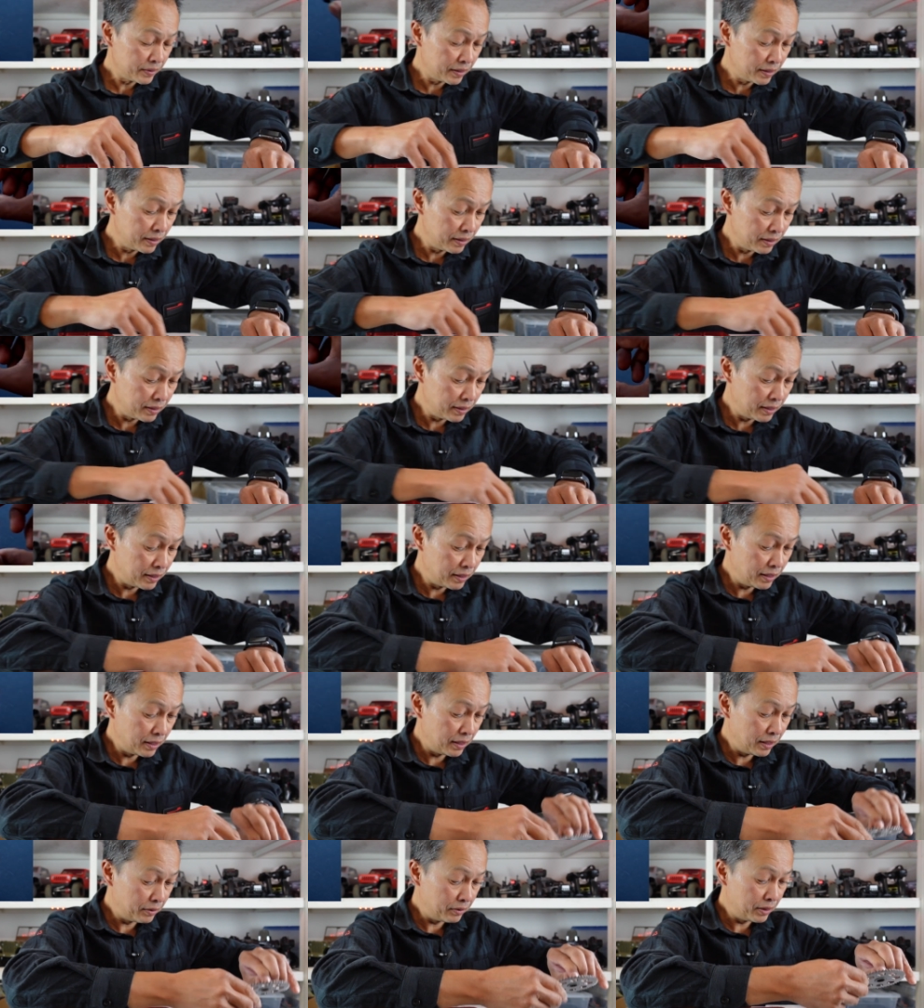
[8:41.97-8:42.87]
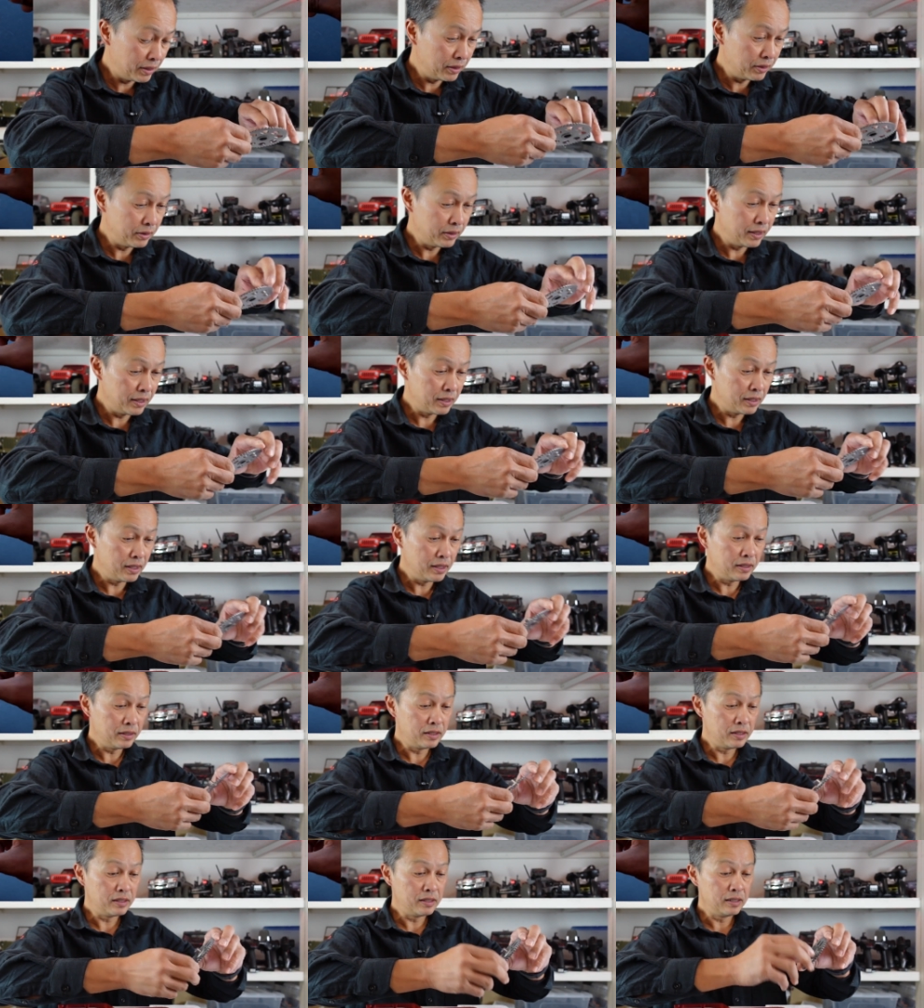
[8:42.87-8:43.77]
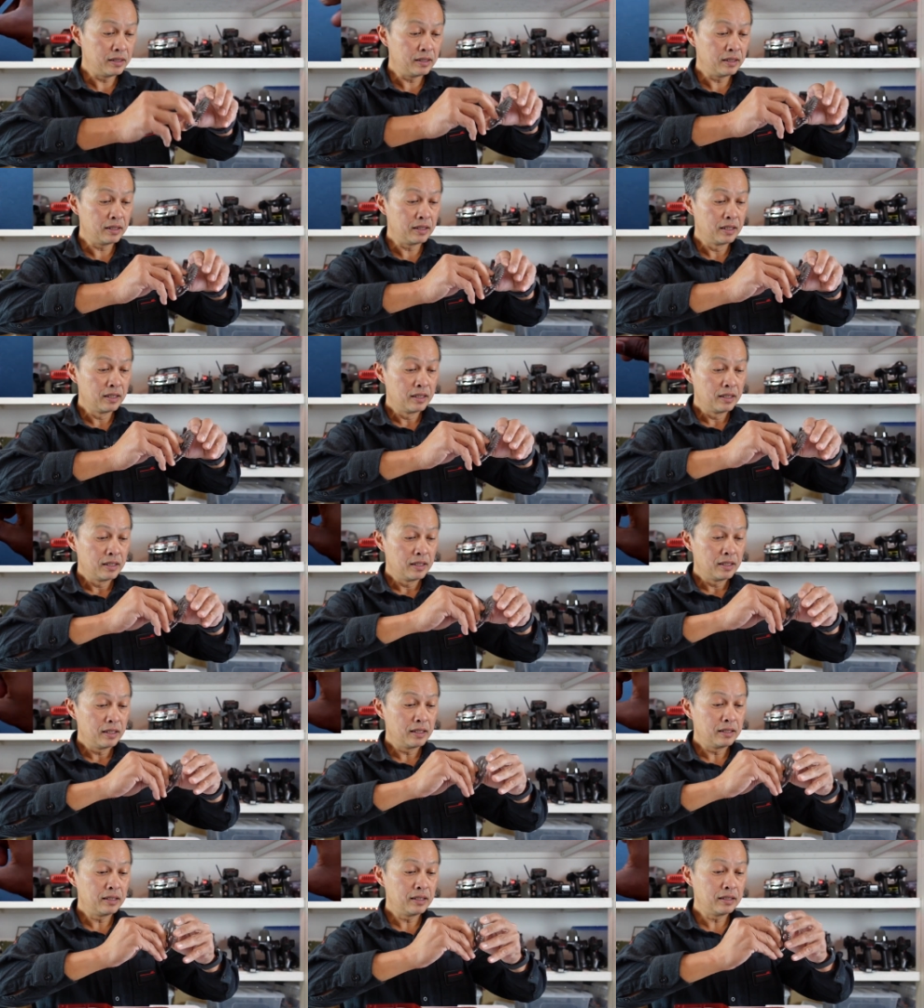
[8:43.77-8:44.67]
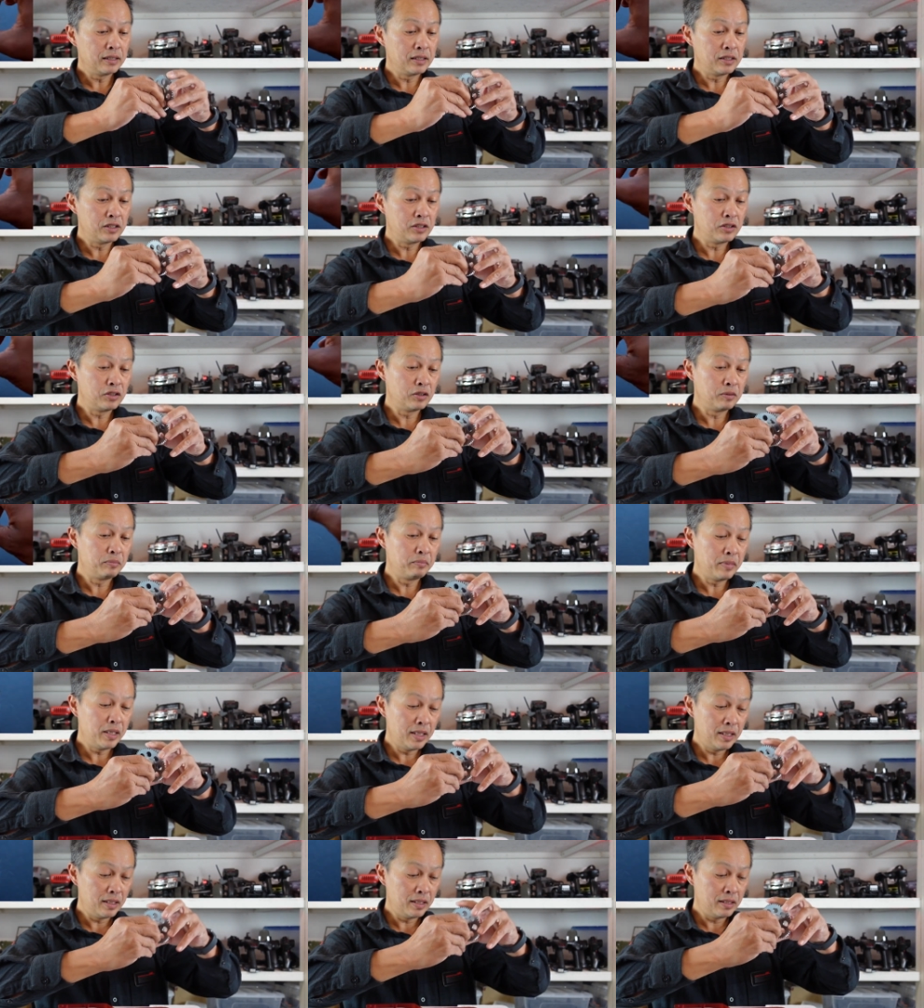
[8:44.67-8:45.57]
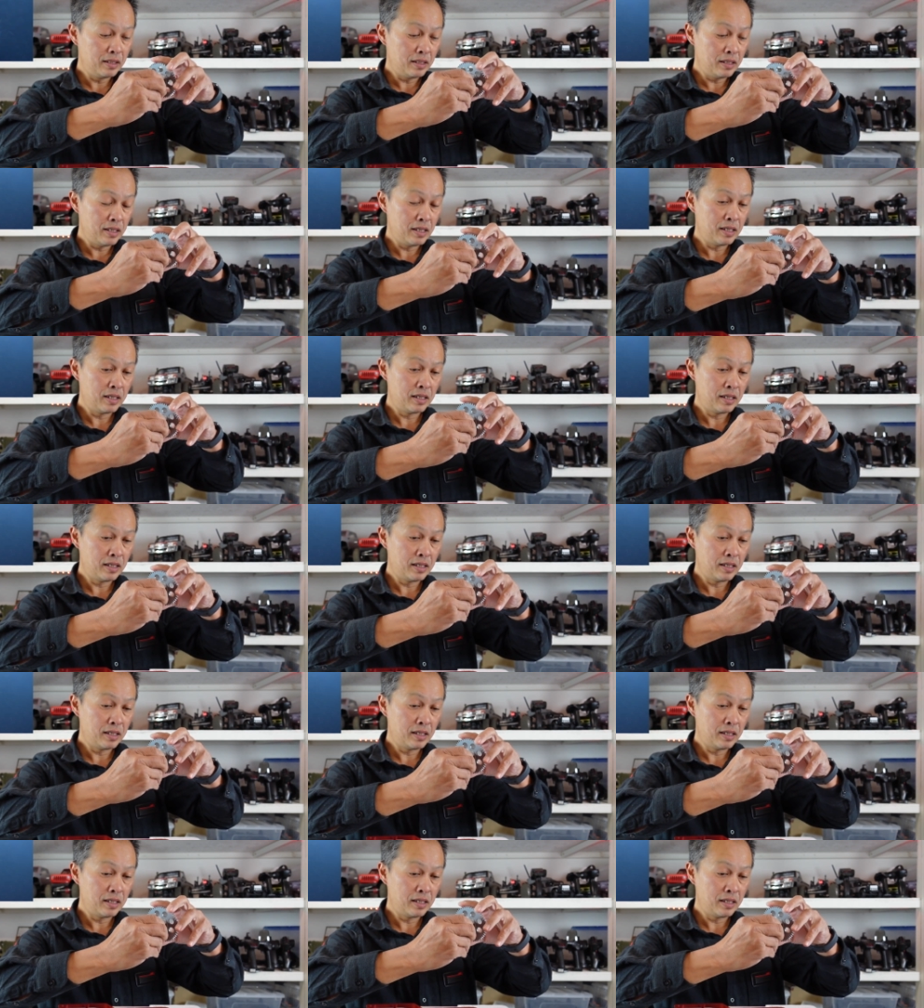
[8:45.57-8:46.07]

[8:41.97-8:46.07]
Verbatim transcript: And then here we go, it gets interesting. I think this is your main